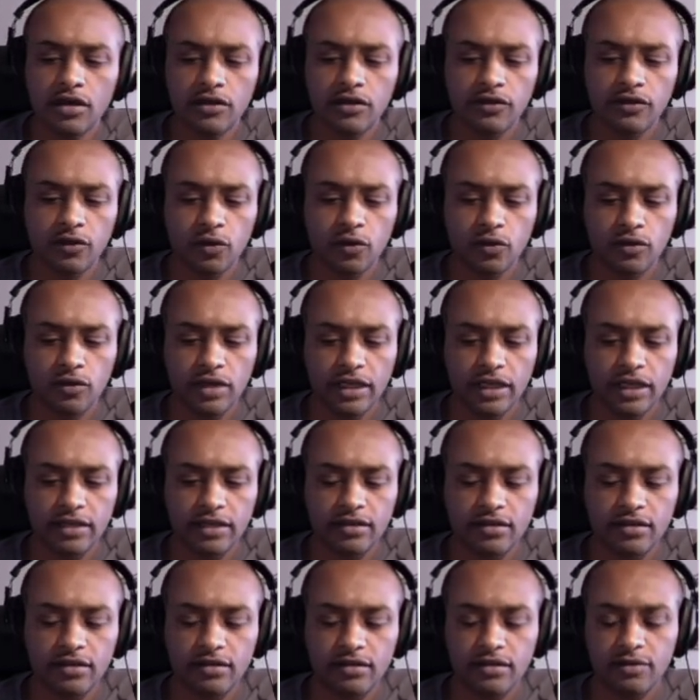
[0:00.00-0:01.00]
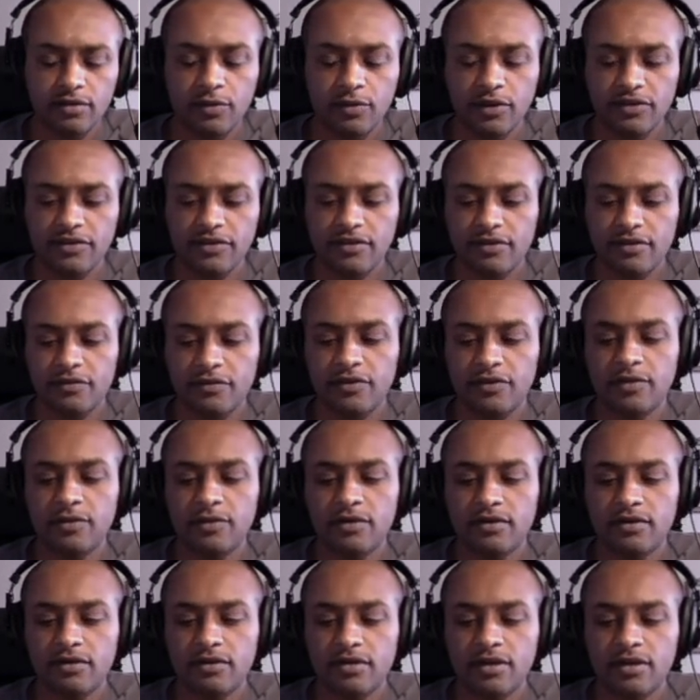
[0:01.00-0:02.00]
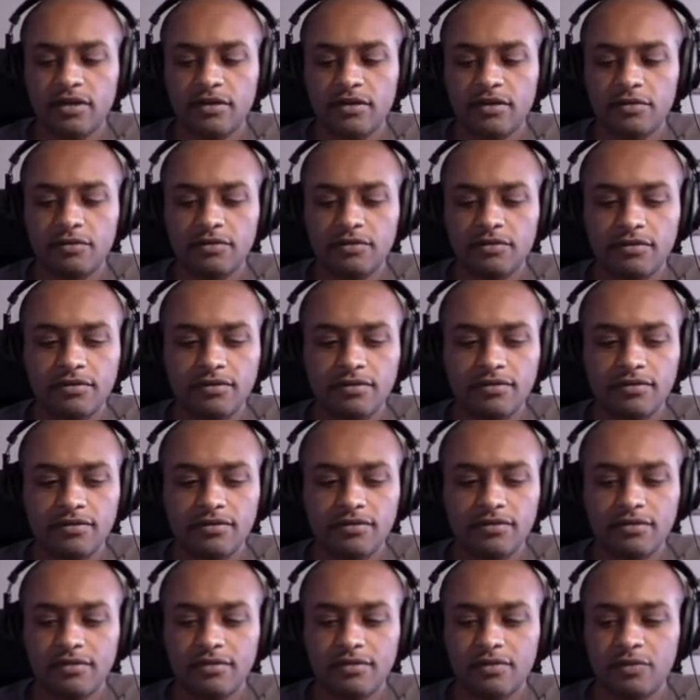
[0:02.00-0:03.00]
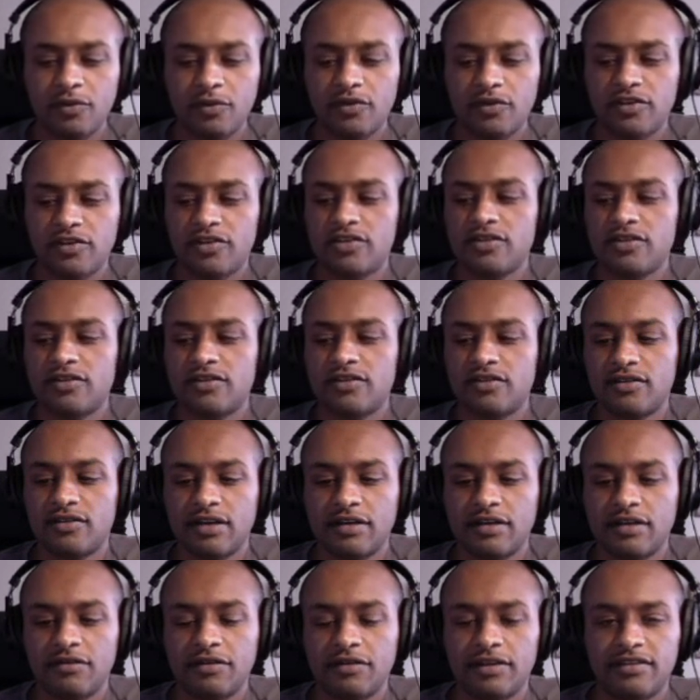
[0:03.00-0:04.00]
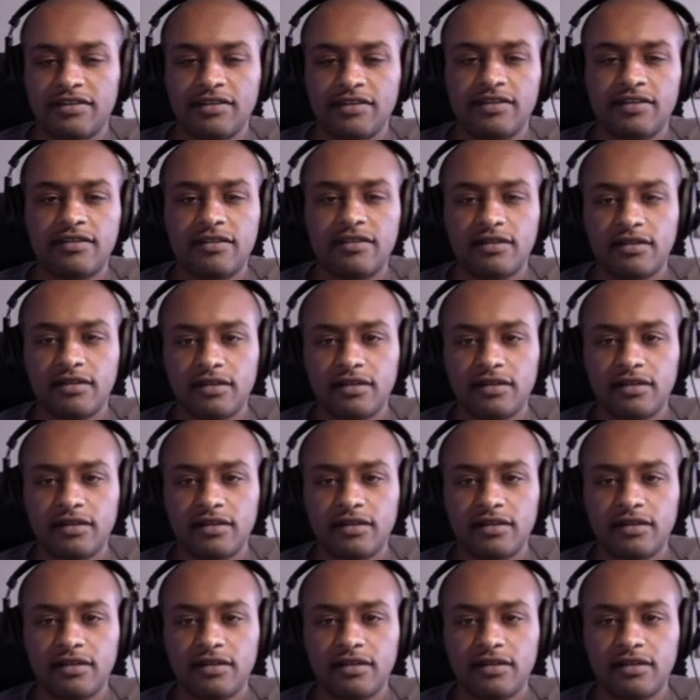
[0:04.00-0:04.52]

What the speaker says: So like the presence of female musicians have existed.